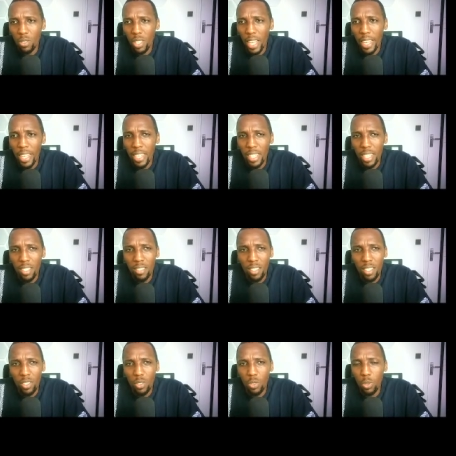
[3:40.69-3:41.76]
So the idea is
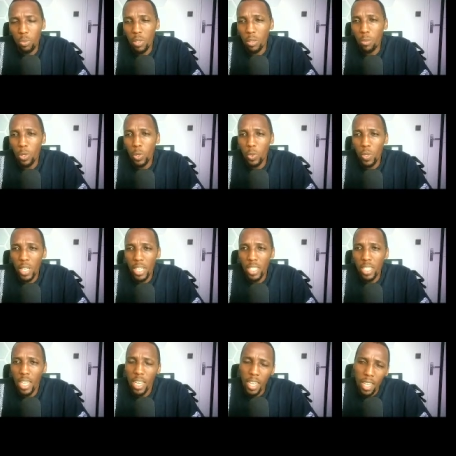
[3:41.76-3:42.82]
just to be able to
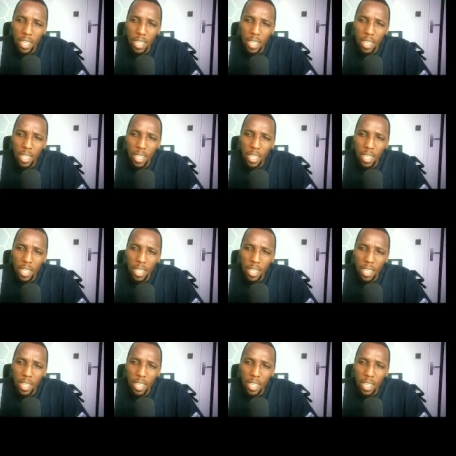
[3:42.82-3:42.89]
get